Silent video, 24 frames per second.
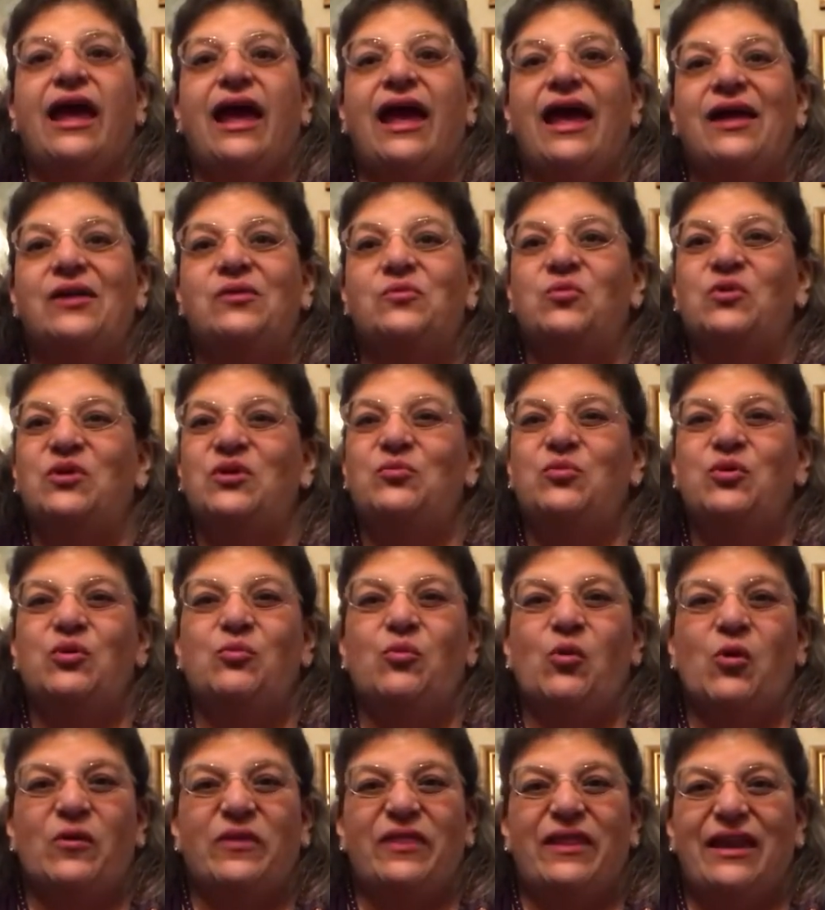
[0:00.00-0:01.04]
and we'd be
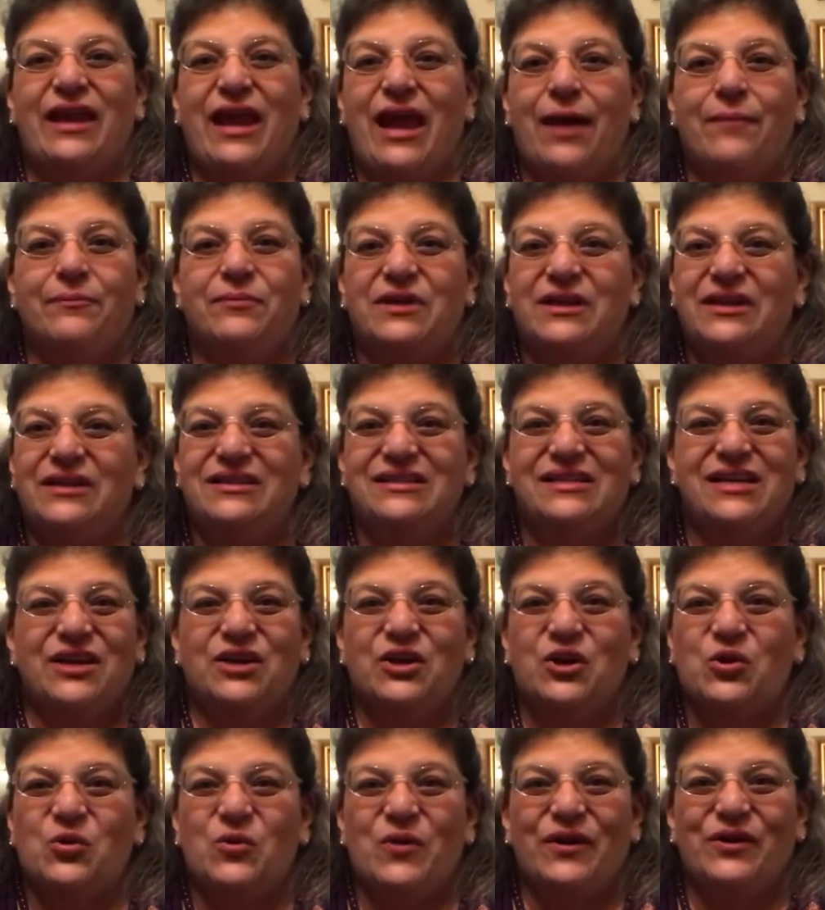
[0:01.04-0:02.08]
more than happy to
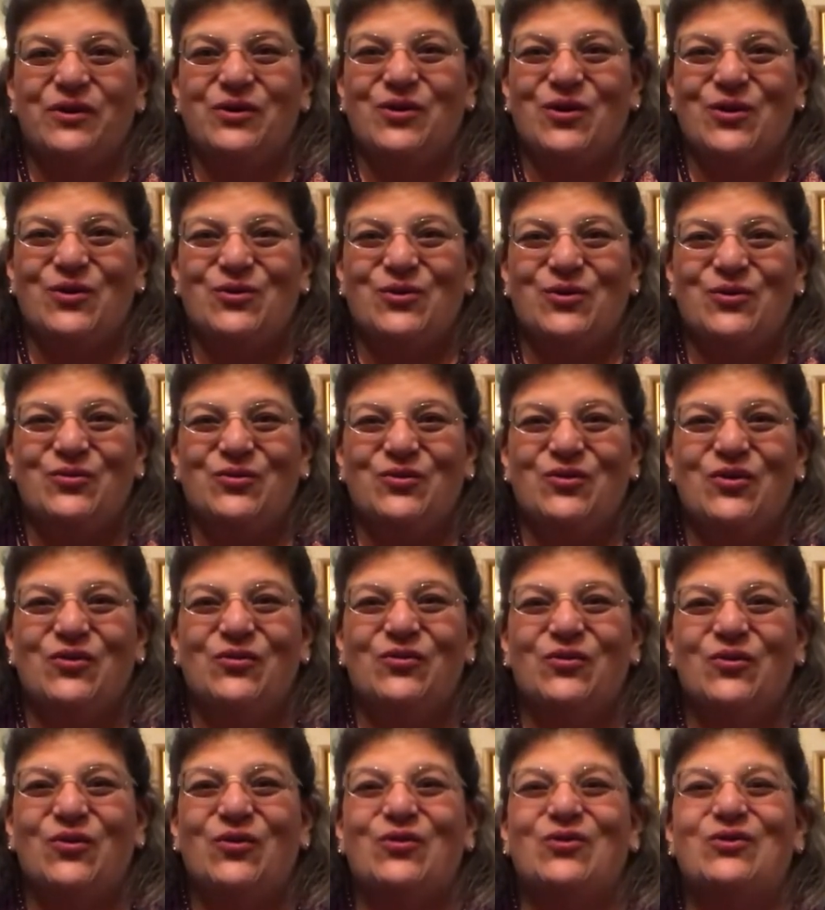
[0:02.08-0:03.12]
take a credit card over the
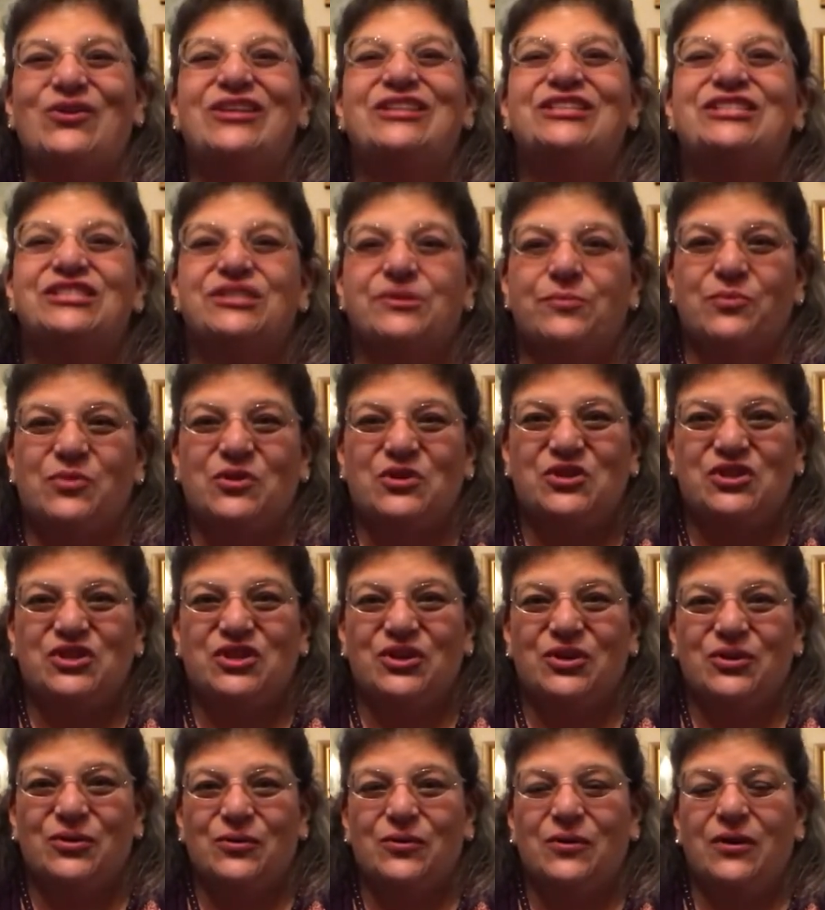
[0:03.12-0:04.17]
phone and ship it
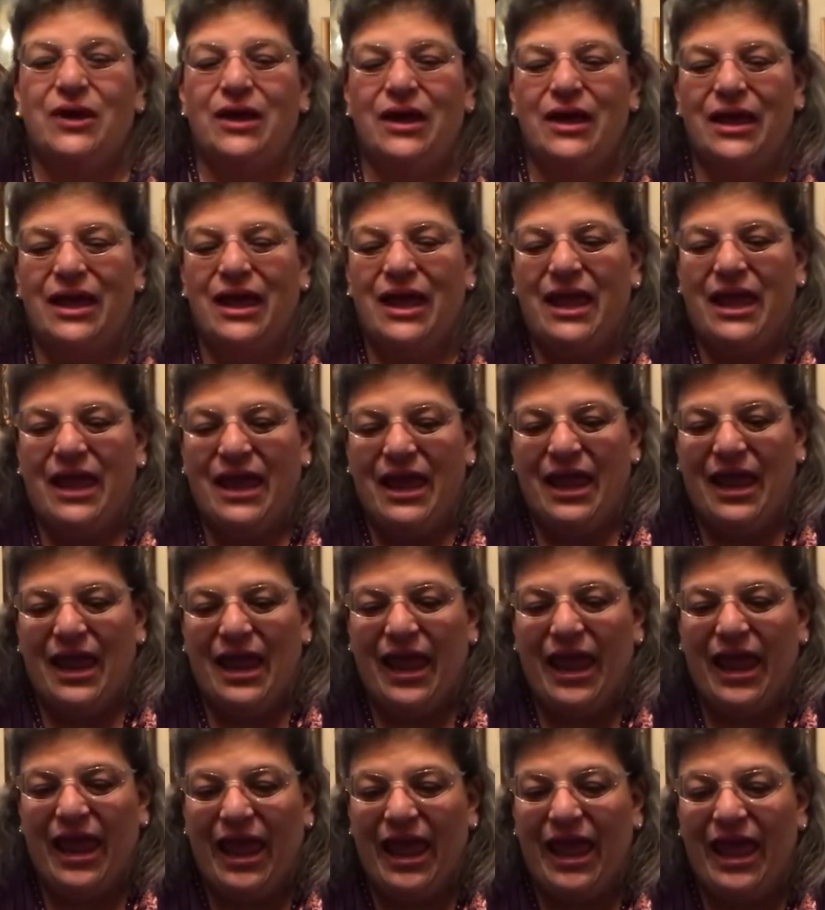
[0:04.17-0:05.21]
to you.
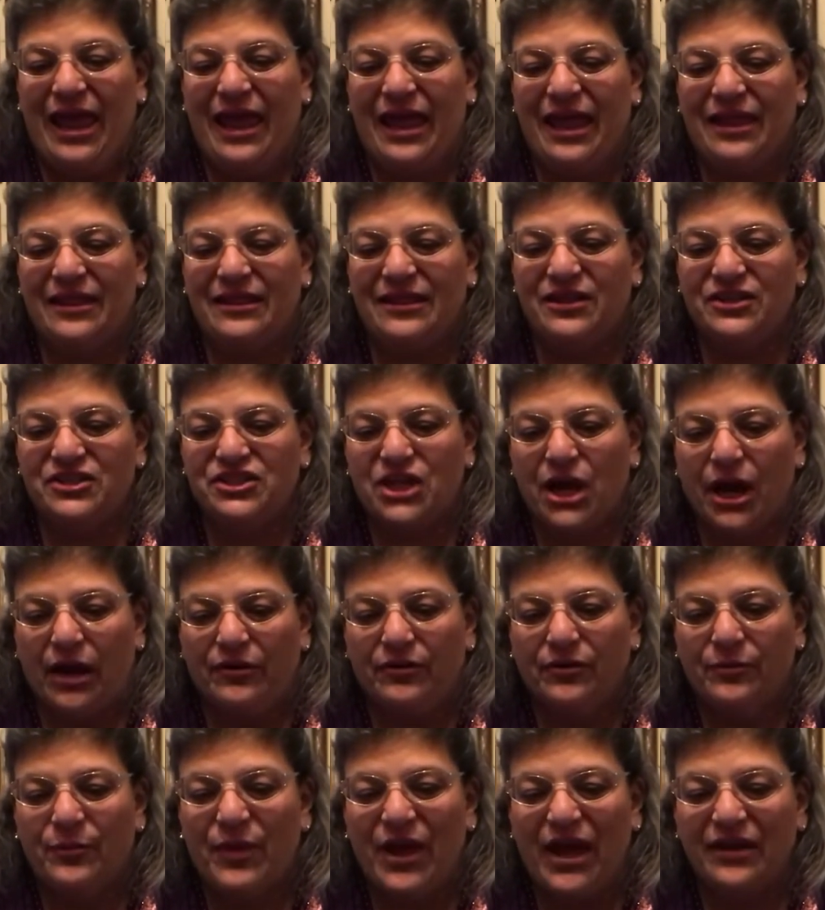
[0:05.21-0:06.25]
And the
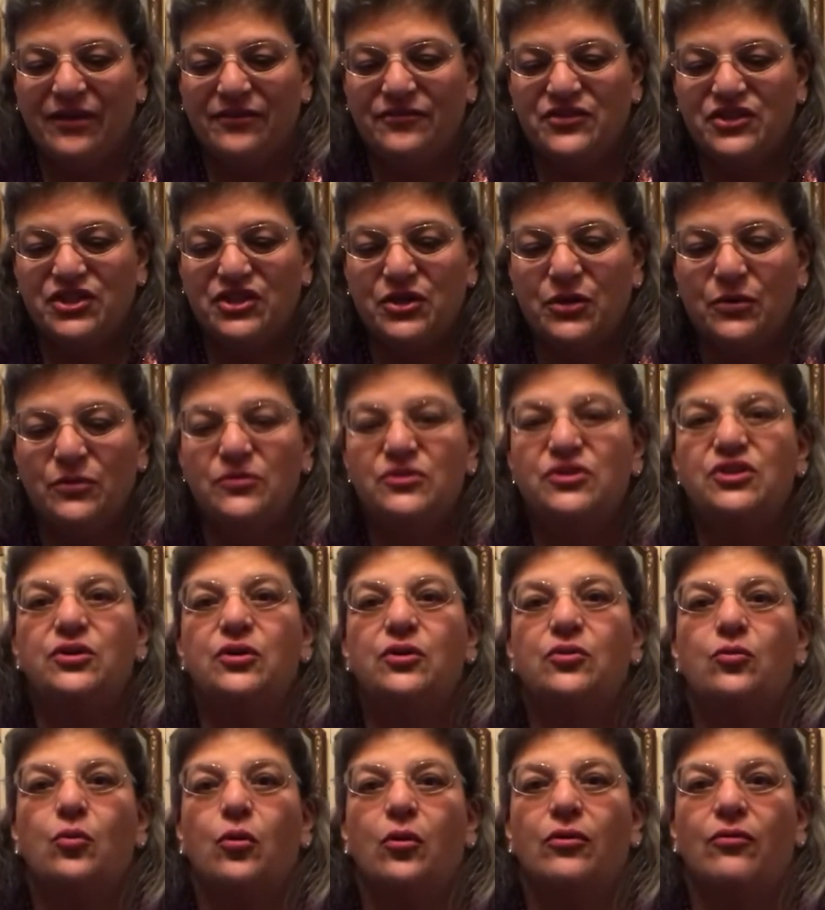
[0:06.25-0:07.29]
chakra pack of stones you
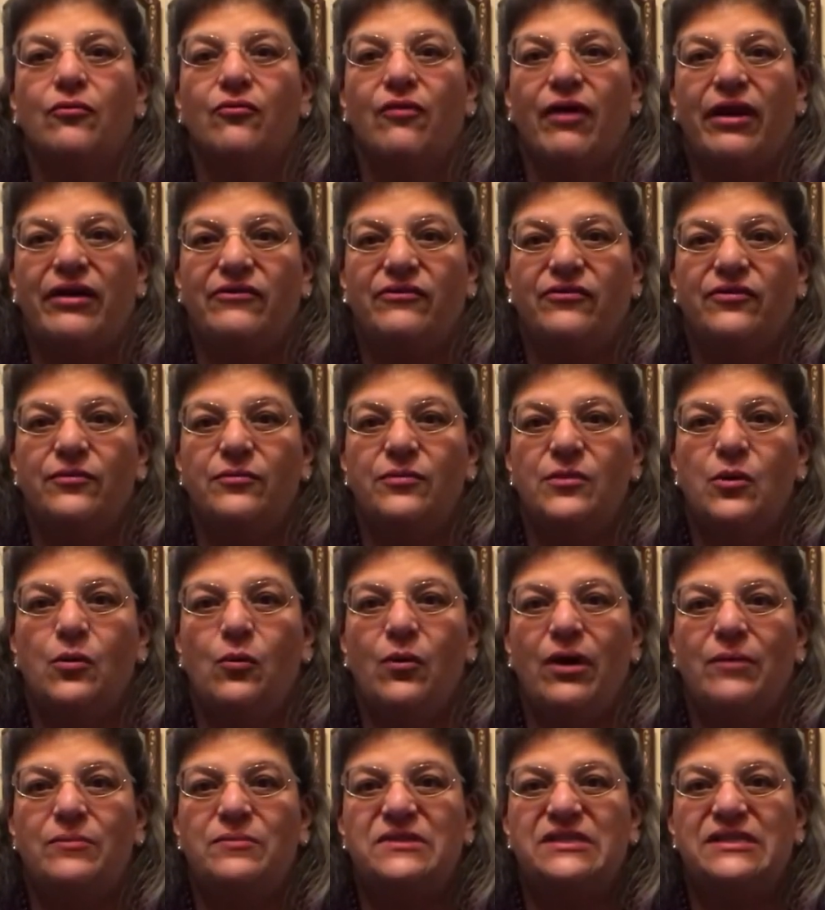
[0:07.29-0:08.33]
can order right from the
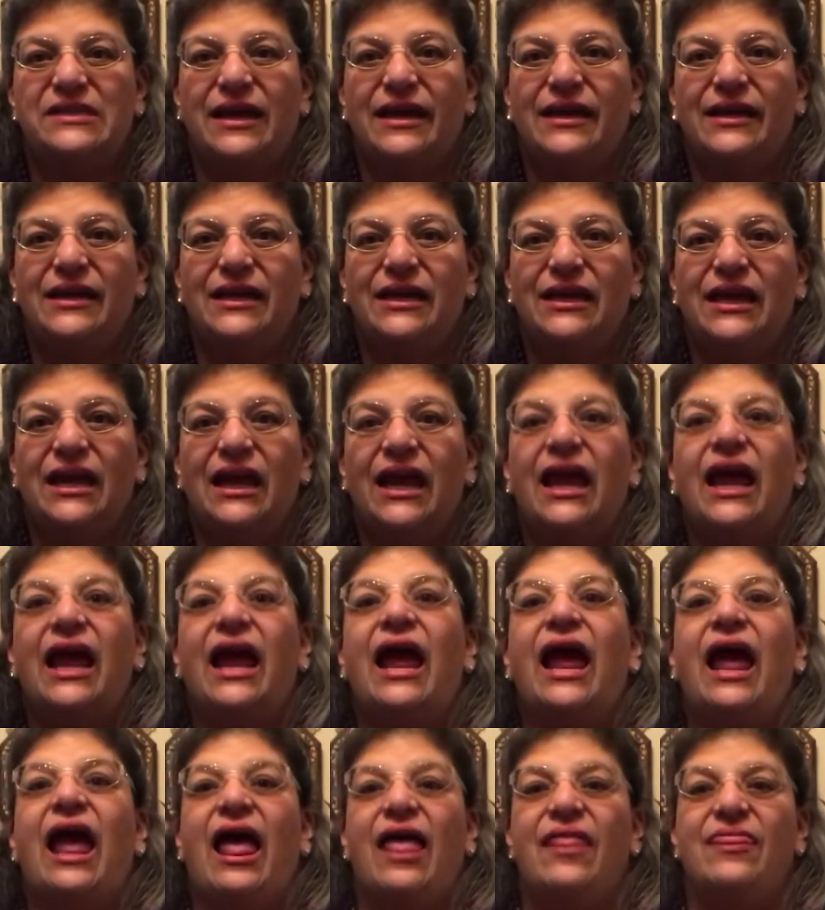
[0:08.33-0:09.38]
website,
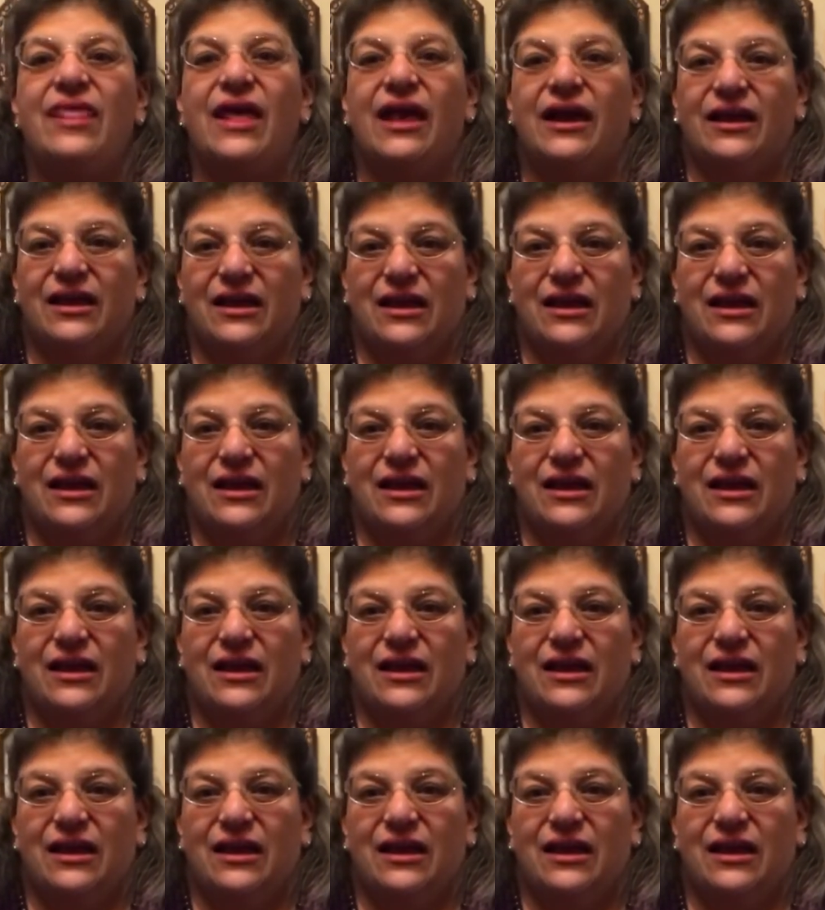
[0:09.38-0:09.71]
and